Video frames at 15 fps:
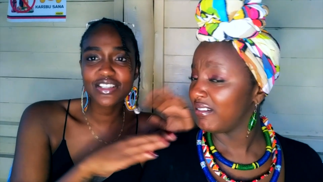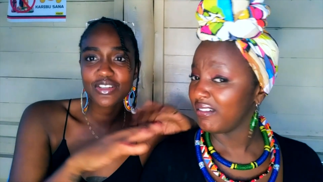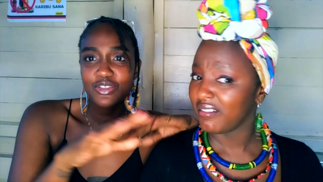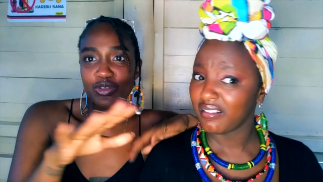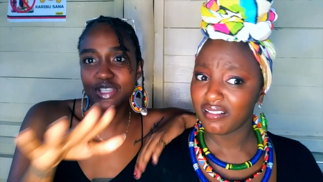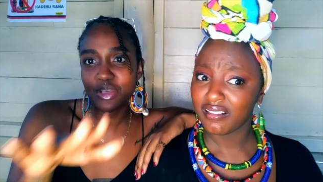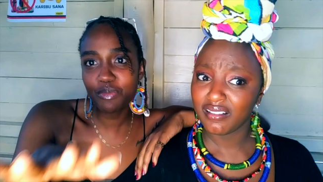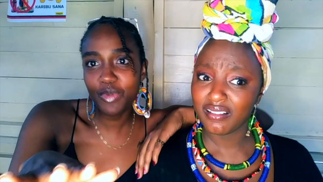
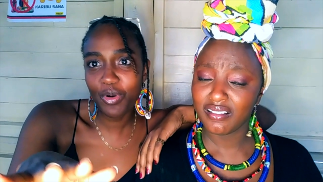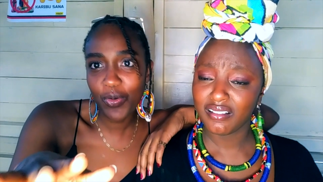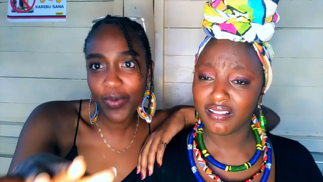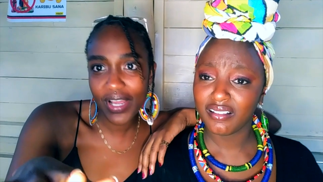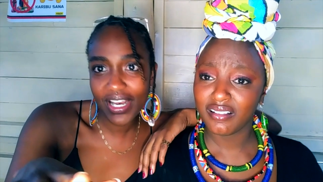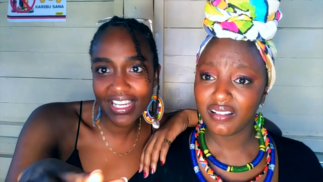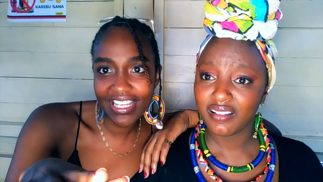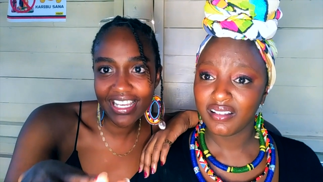Speaker 1: Tuseme
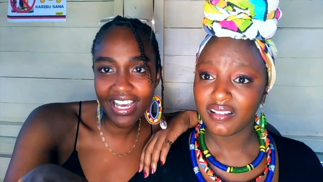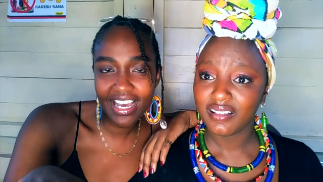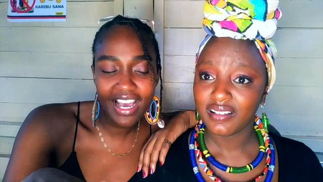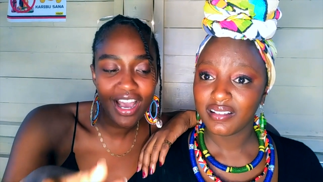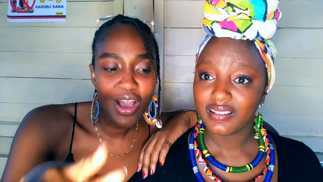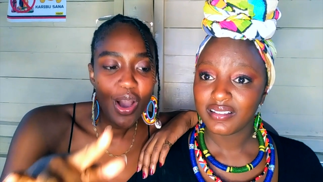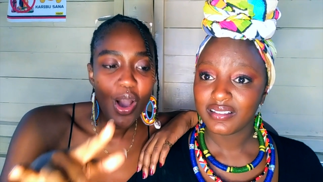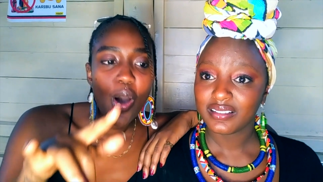kweli
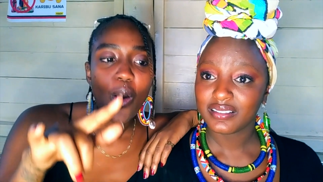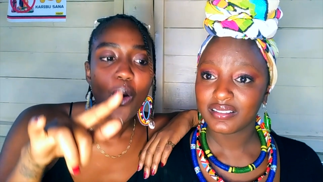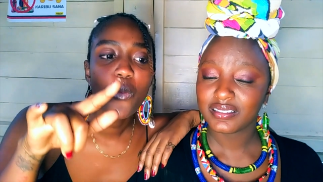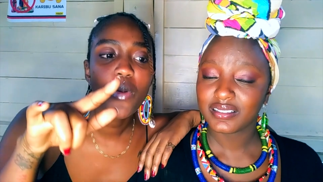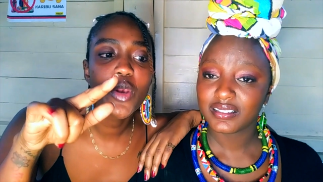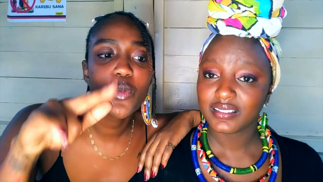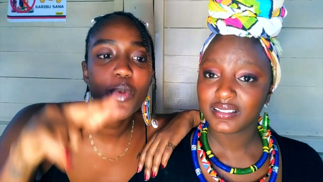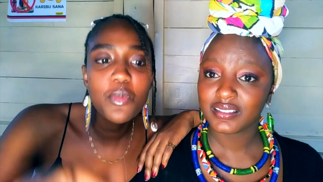ya
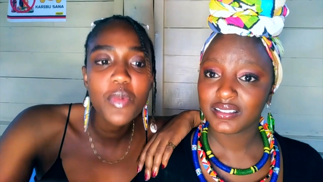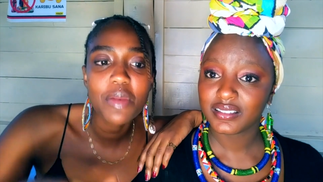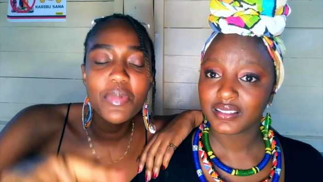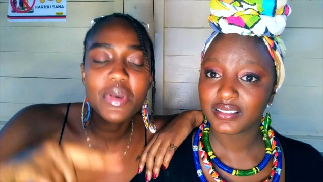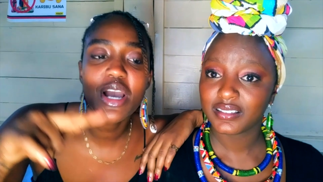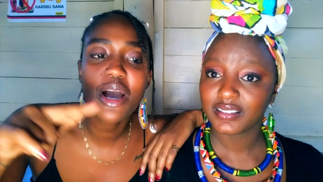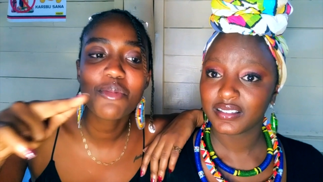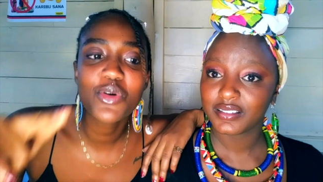when women
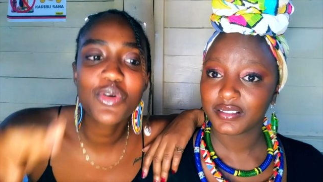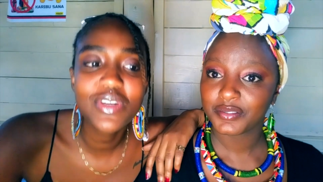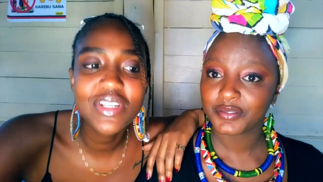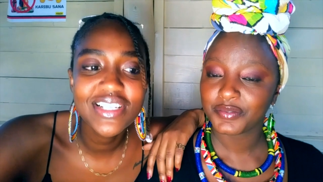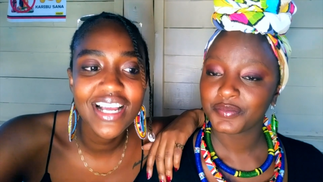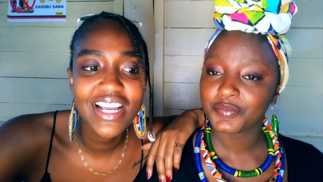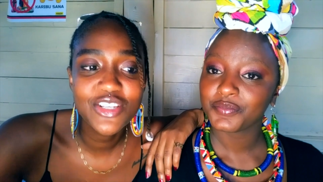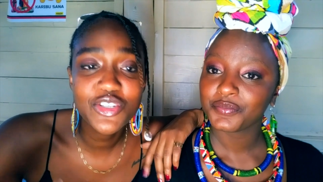become
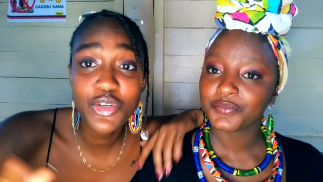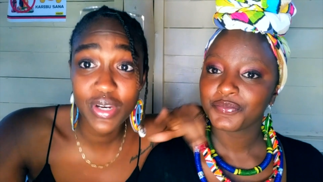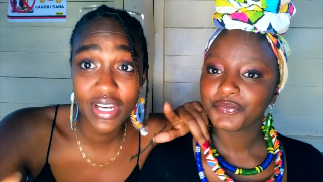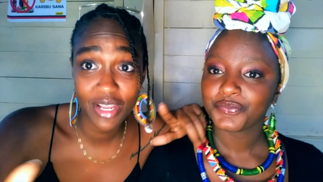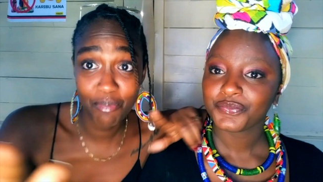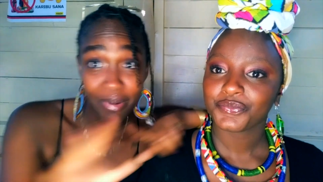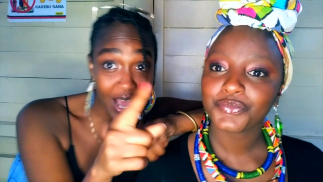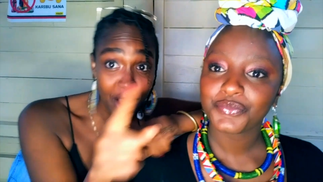older,
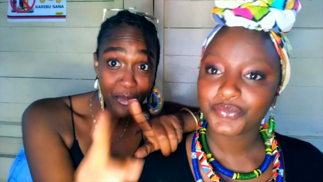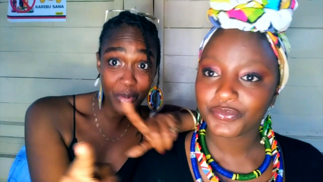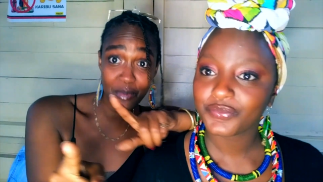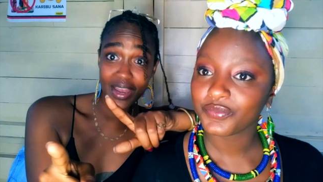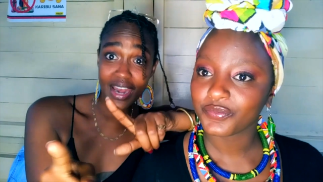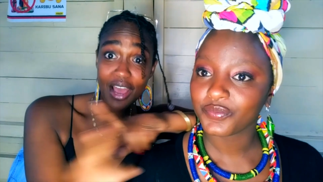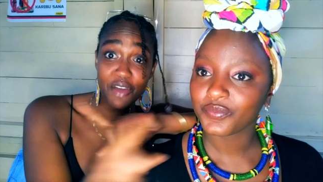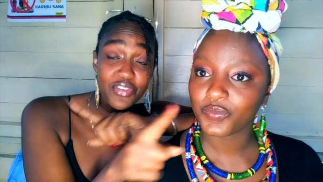truly black
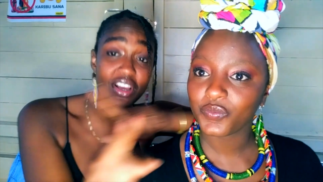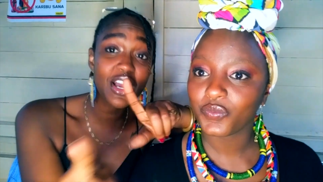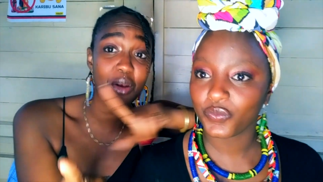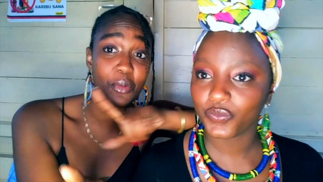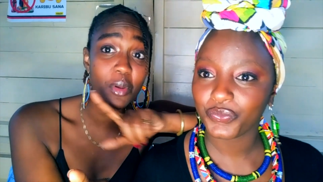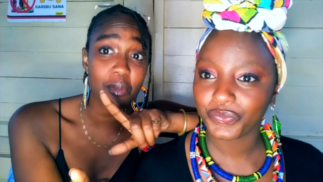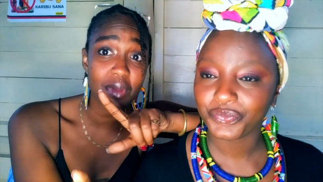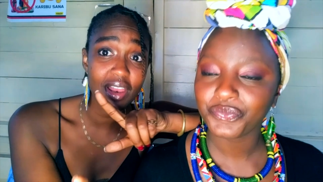women,
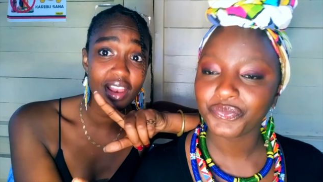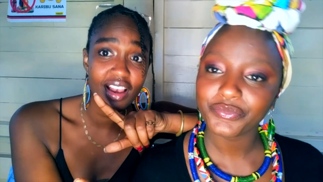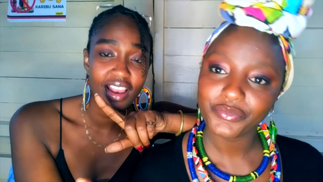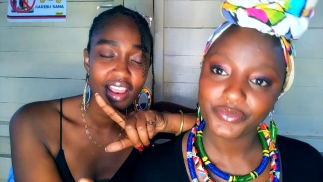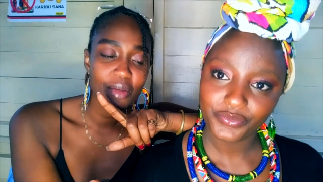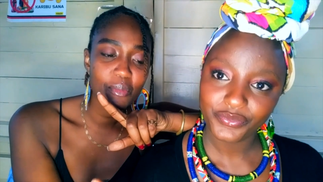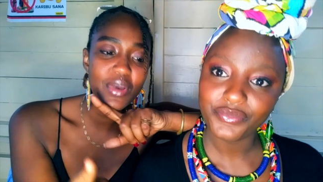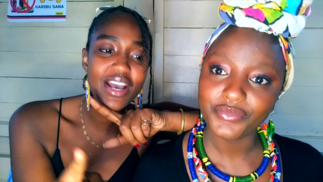African women
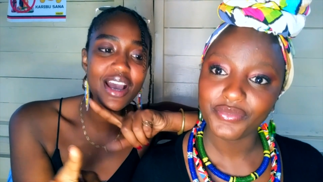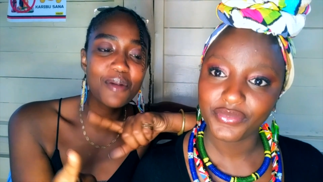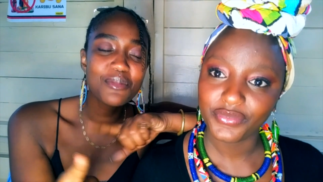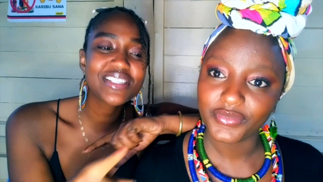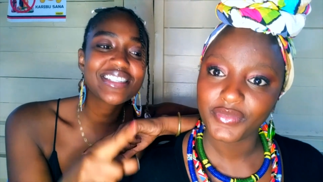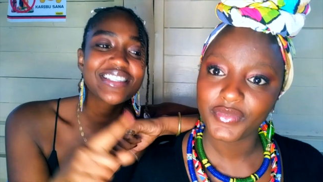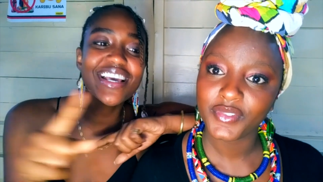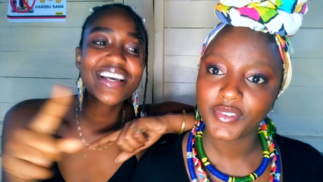
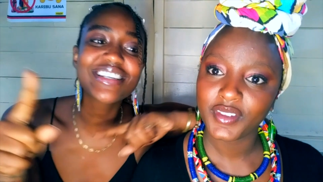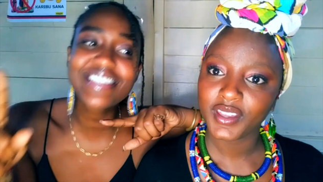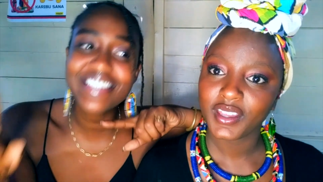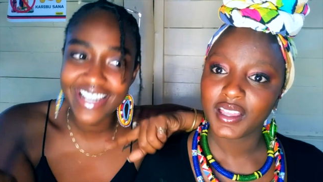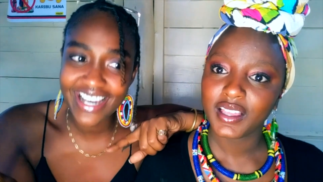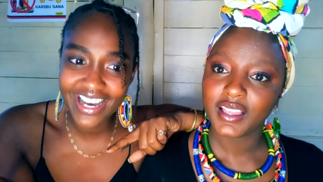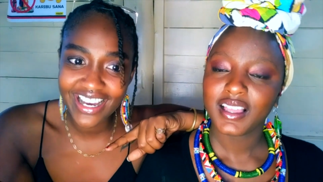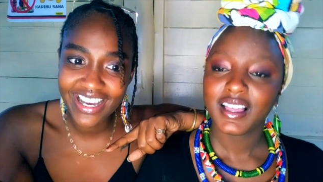become
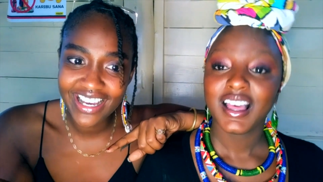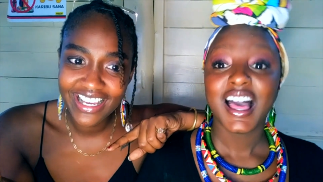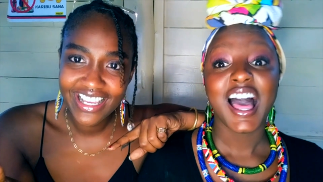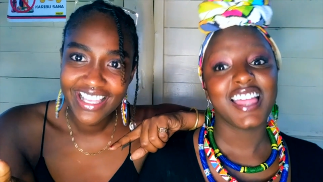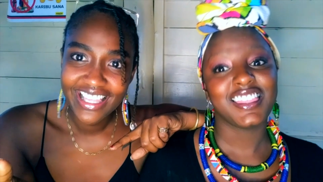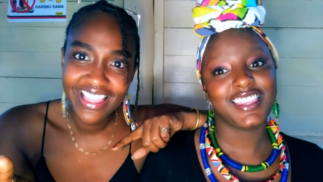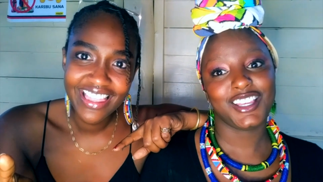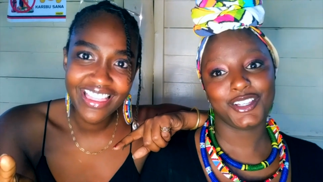sexier
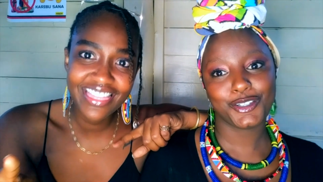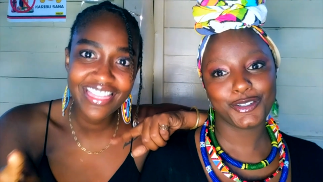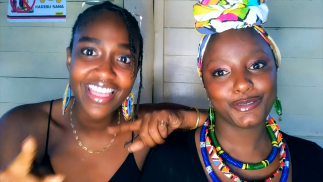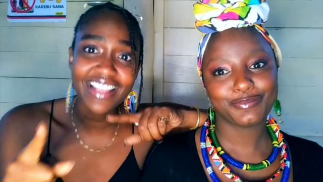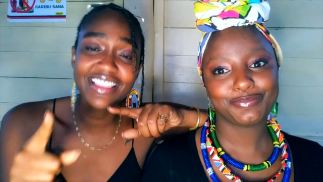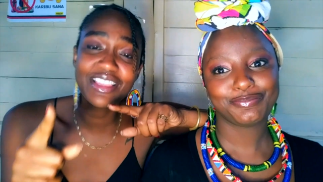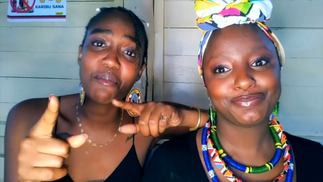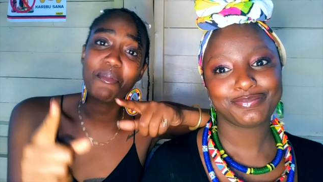
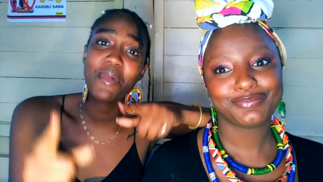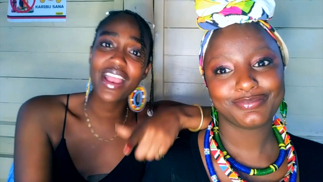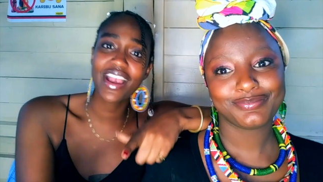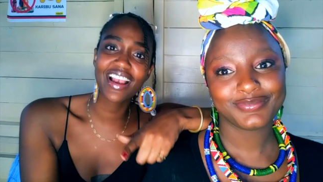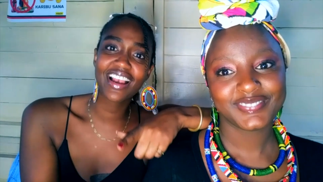than the men.